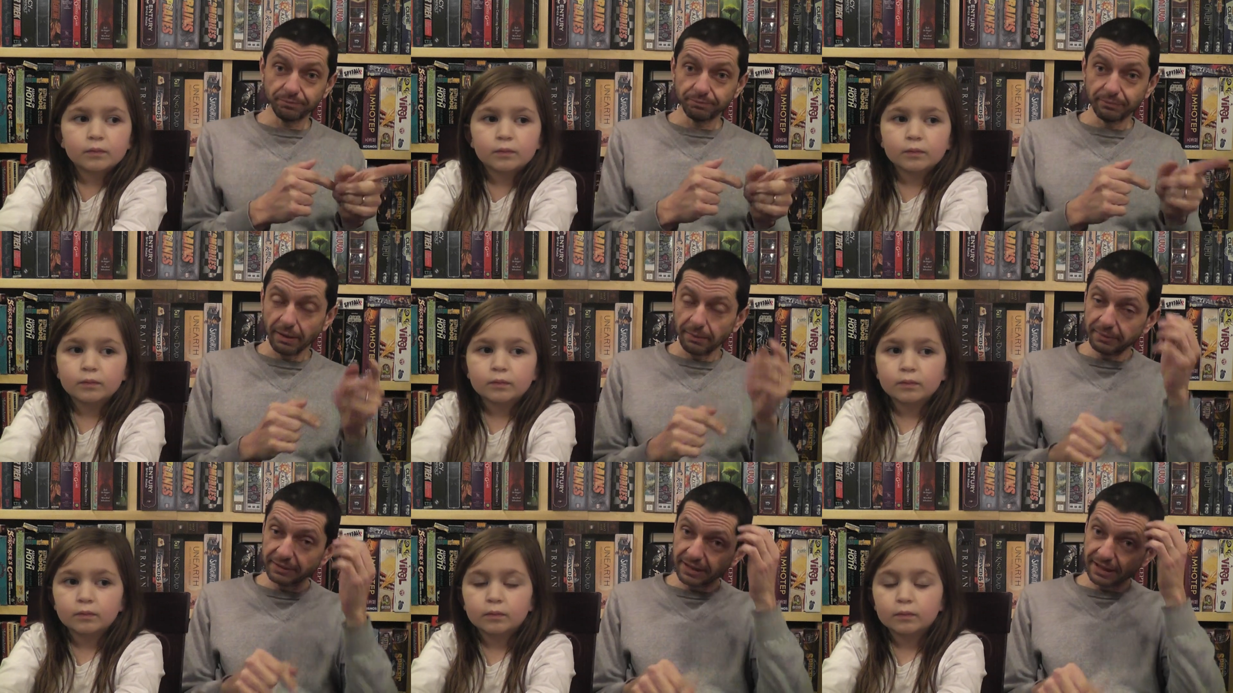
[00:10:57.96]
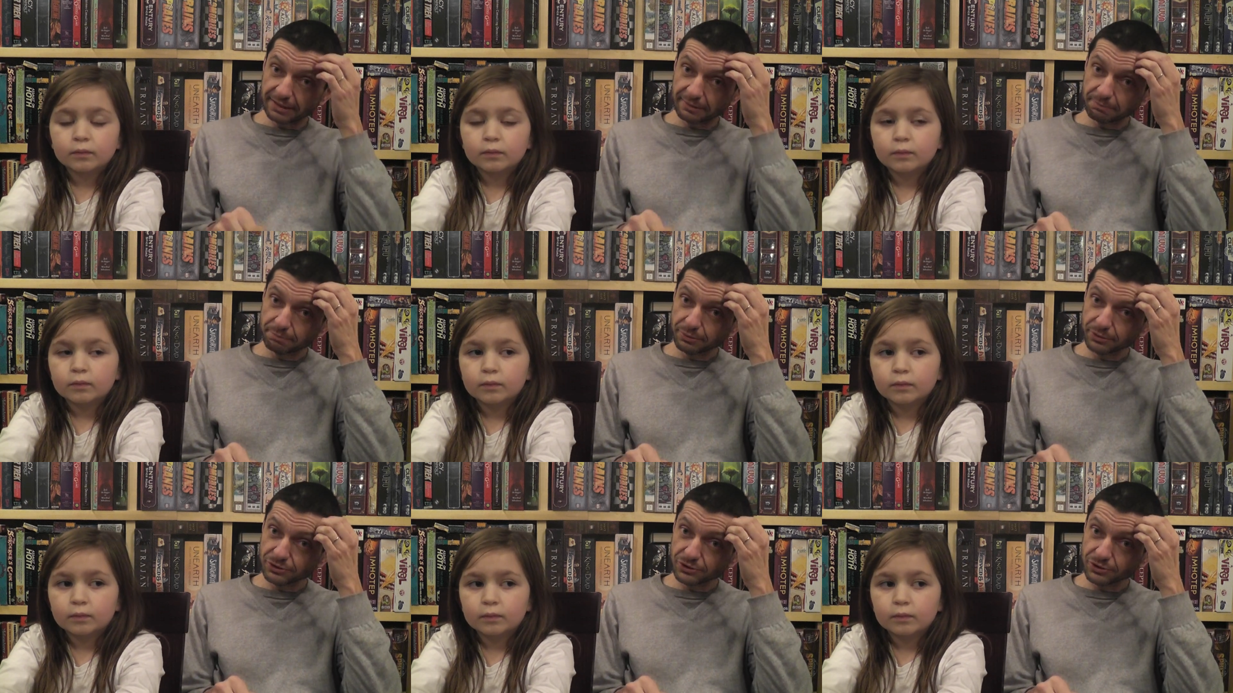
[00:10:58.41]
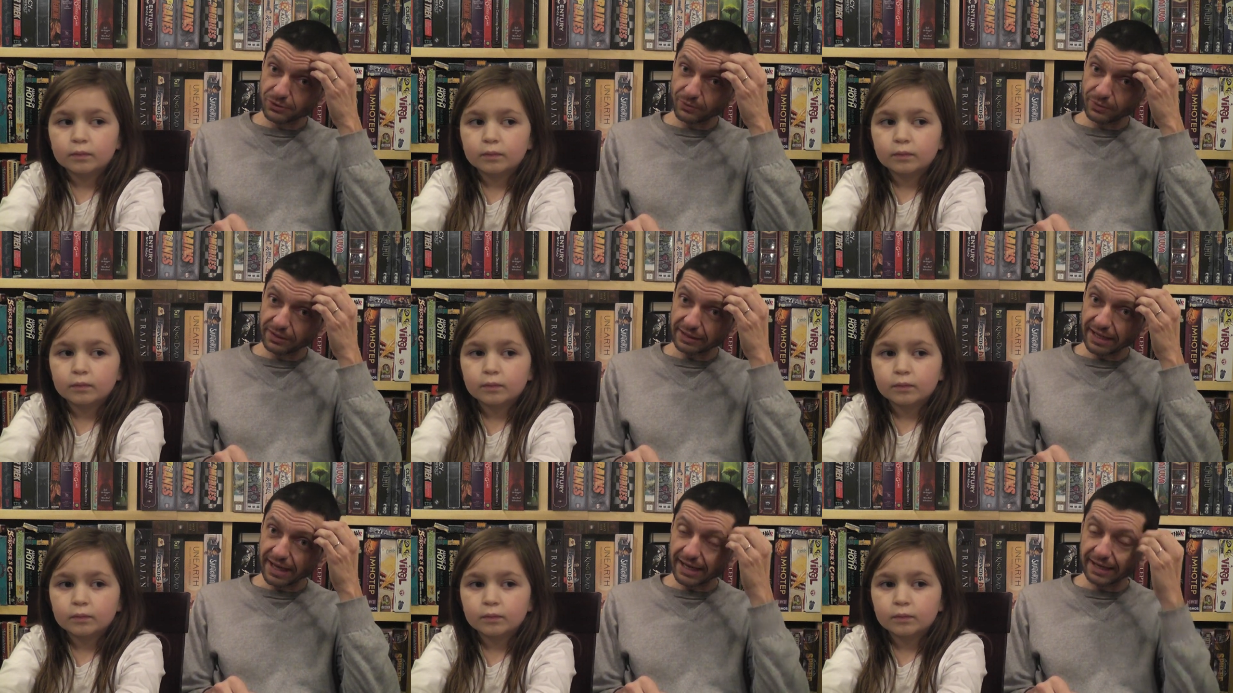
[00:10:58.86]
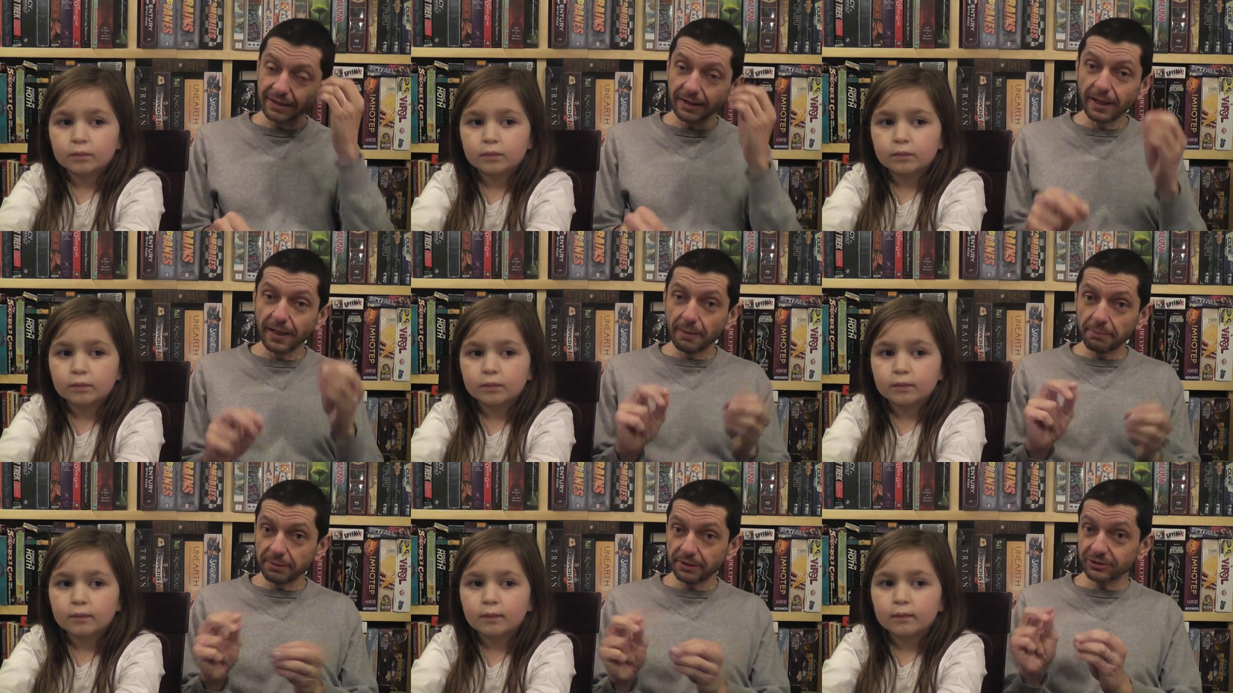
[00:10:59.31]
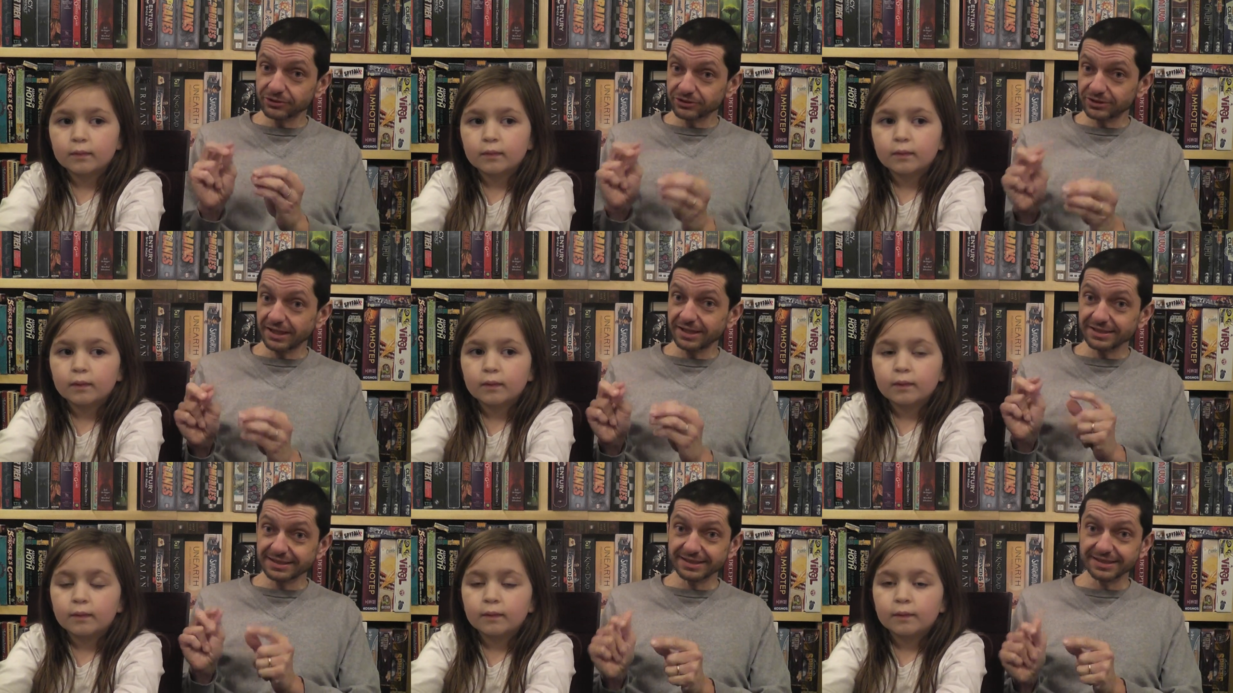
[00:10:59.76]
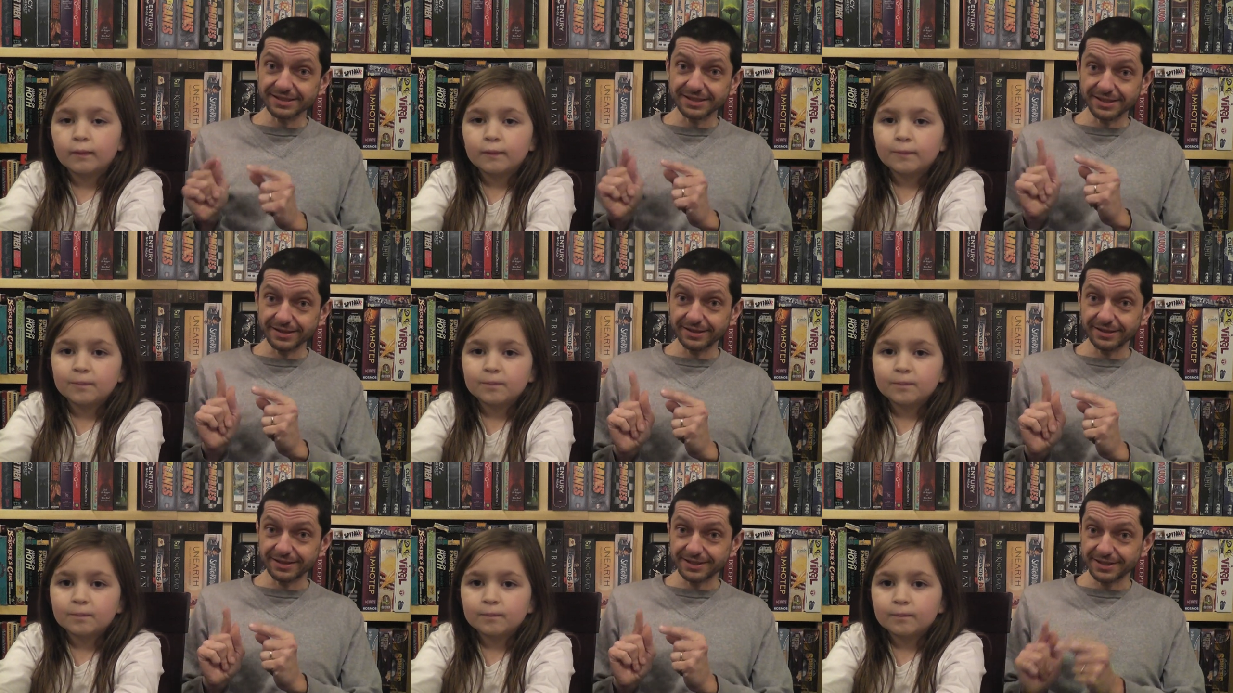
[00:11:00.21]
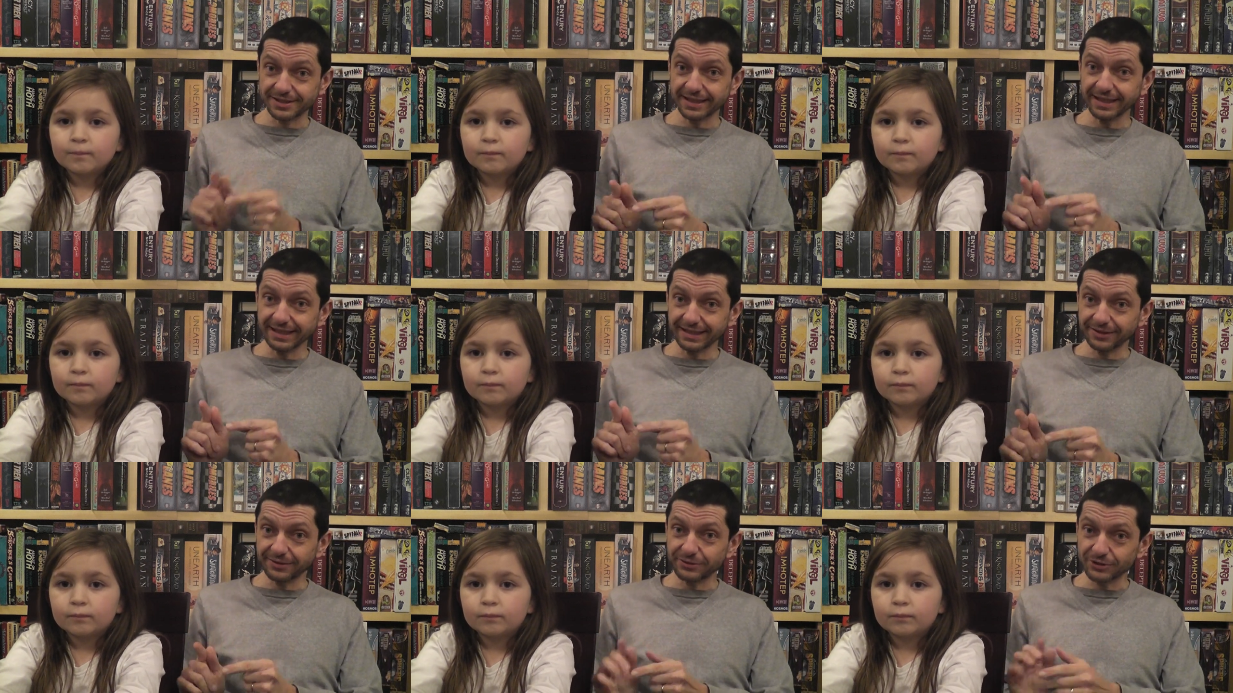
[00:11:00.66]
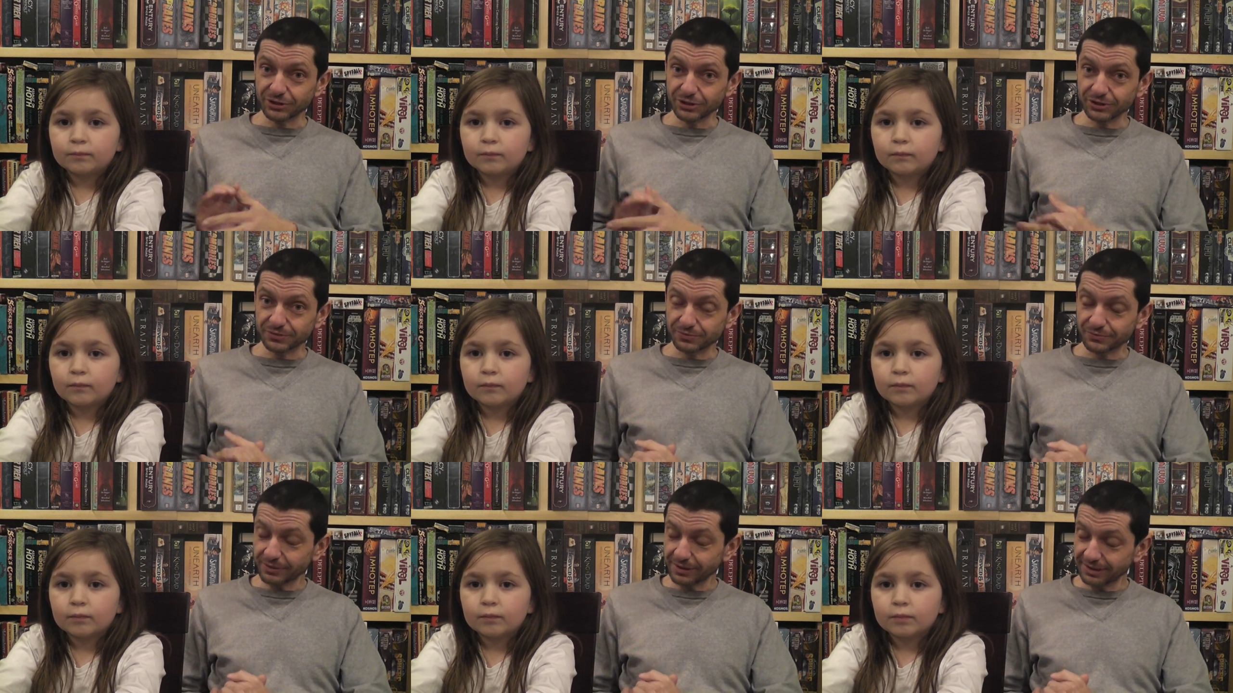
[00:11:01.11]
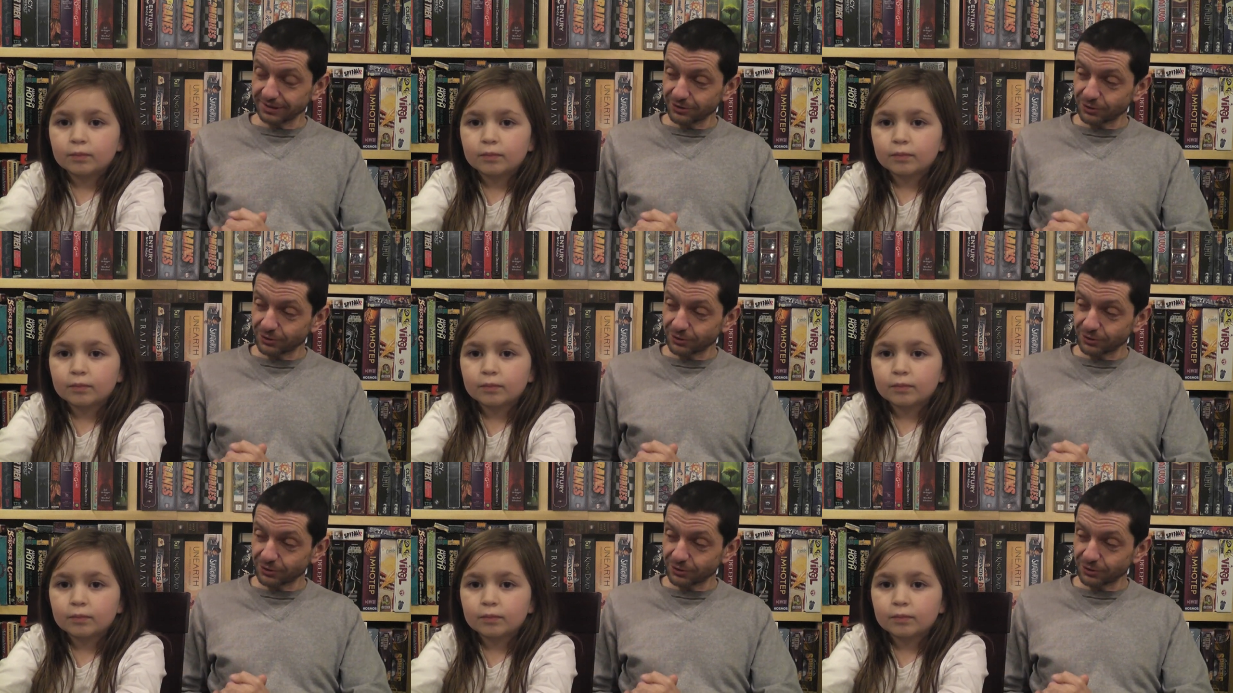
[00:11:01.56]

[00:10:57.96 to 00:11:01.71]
Speaker 1: maybe the other person will get it. Because there is this this thing that is really